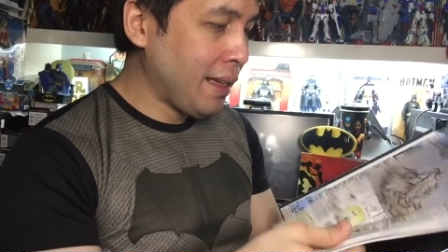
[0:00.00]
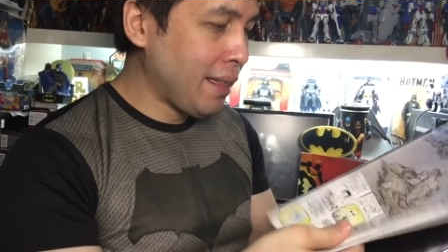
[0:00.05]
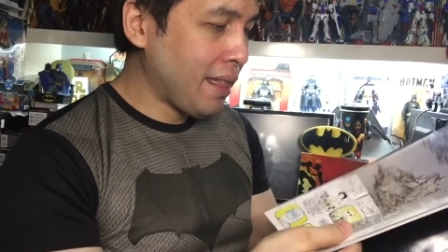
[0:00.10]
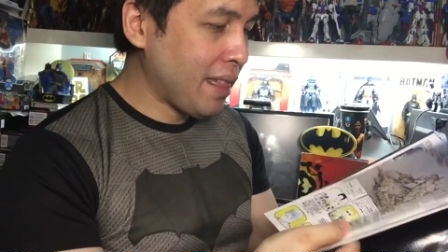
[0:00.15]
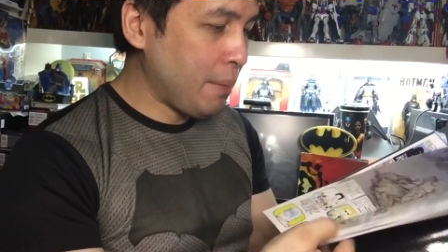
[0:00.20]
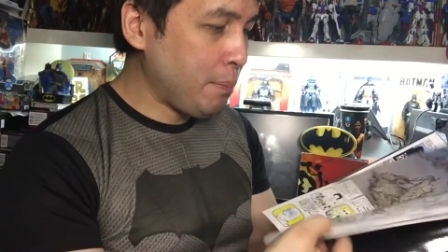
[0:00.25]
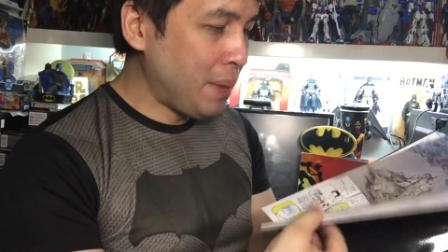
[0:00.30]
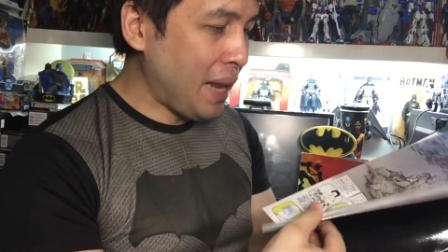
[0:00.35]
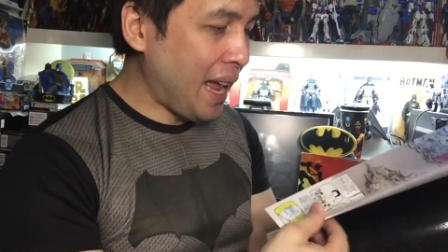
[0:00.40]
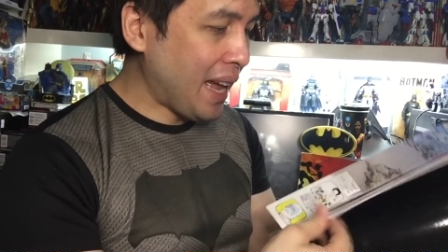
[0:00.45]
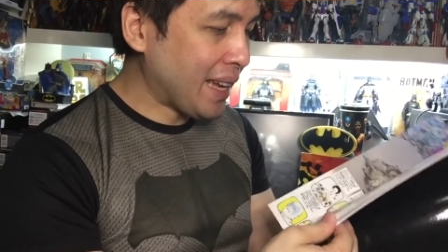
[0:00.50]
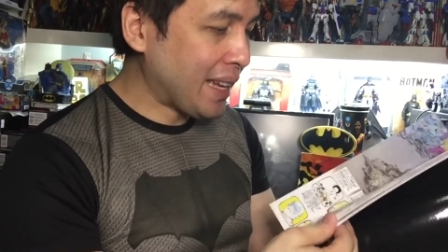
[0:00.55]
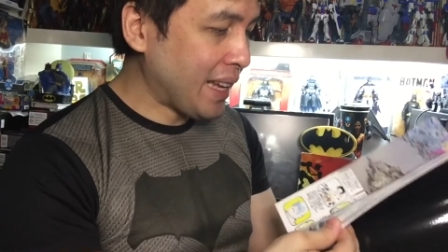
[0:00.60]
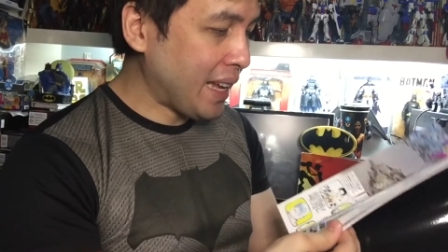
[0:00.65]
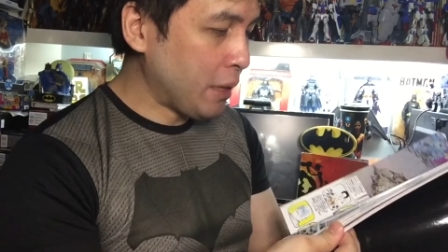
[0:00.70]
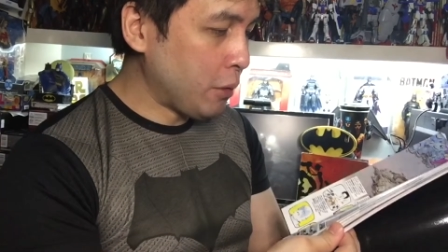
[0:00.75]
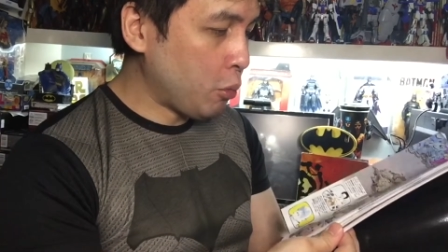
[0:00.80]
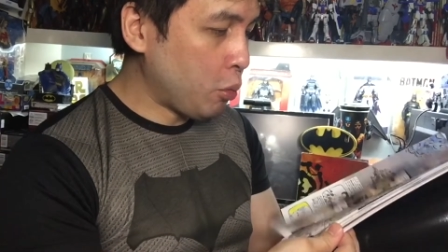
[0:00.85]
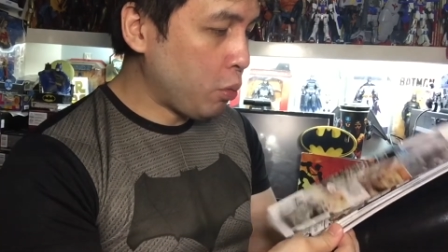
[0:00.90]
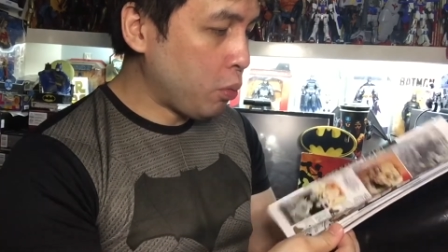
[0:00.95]
the black
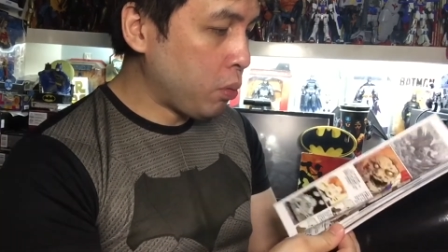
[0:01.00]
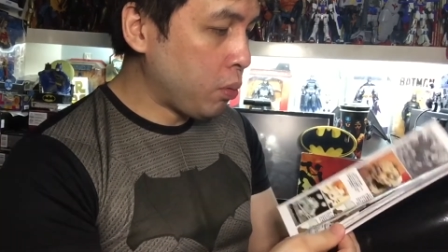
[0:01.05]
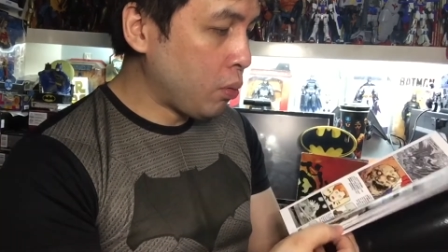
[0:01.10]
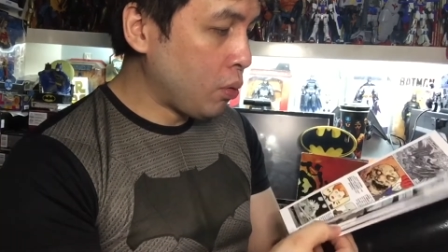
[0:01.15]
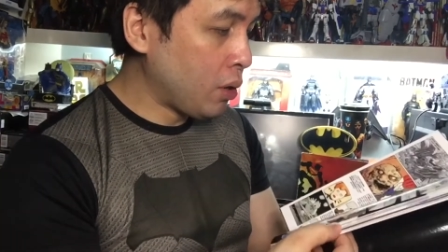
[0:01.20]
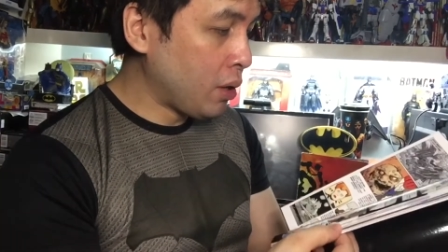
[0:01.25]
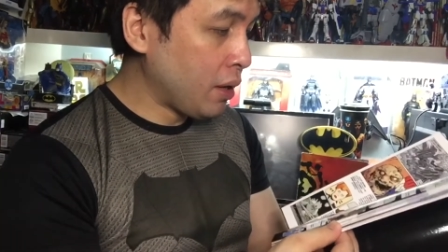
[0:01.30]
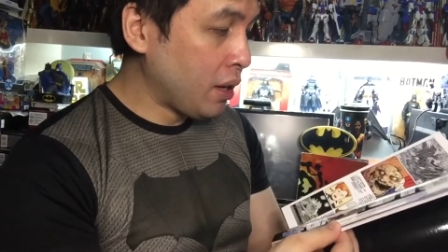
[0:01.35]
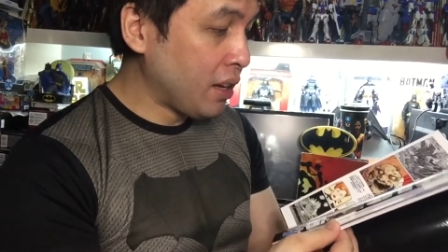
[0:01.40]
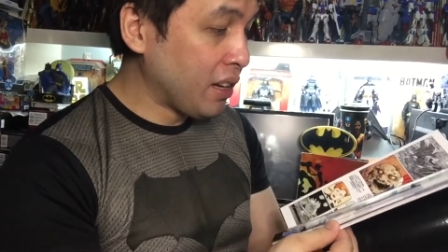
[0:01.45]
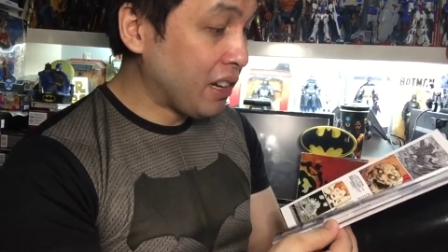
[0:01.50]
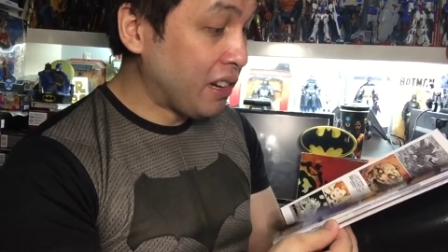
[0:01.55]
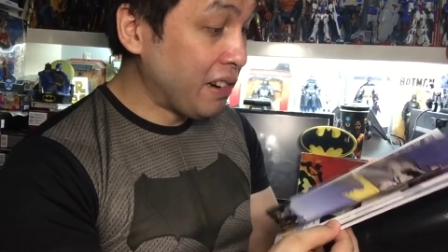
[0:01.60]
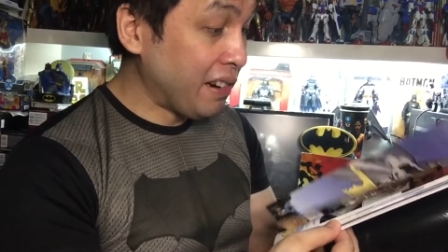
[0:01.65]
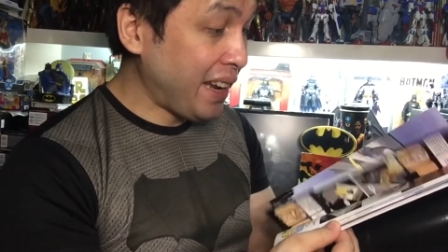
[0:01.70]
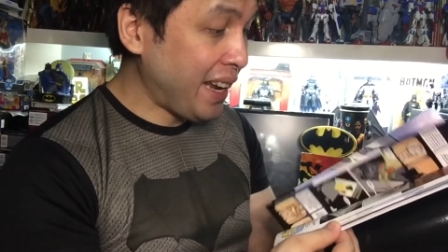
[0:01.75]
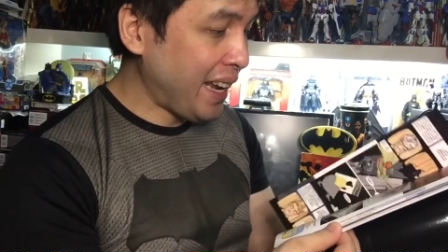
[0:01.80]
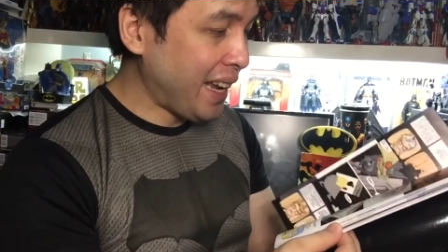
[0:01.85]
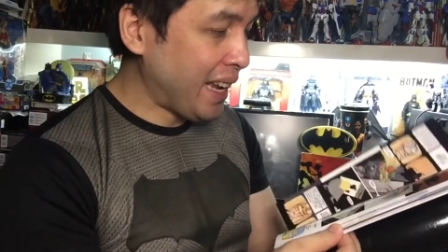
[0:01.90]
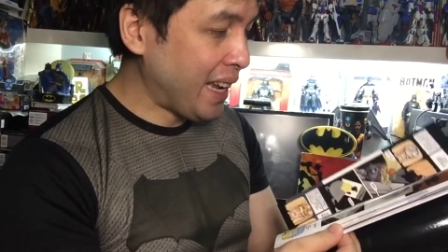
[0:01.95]
and
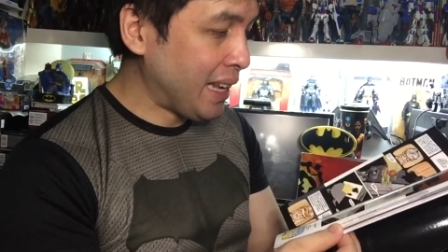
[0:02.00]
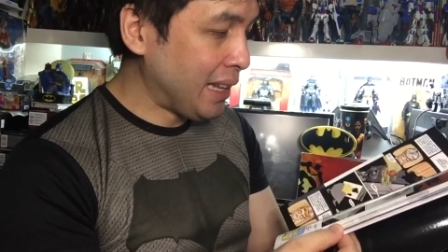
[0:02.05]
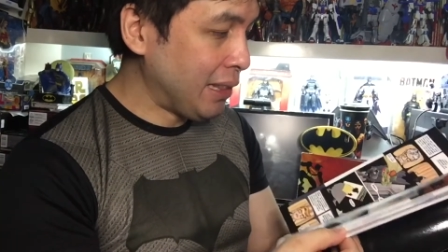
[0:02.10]
gray